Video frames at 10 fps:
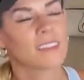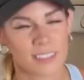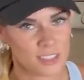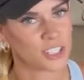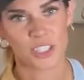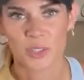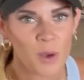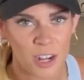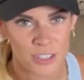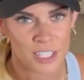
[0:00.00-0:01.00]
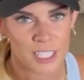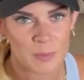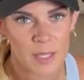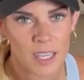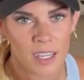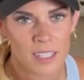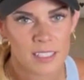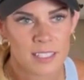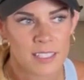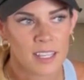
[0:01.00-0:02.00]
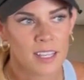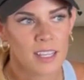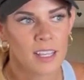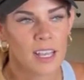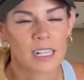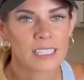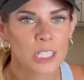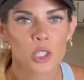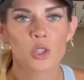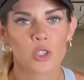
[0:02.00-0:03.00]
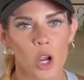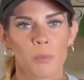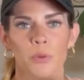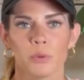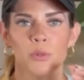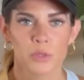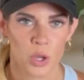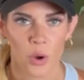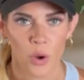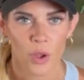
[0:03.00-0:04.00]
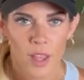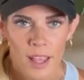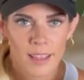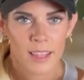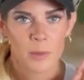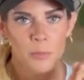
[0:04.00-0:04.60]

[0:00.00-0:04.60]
suggest you watch this because clinicals are brutal, like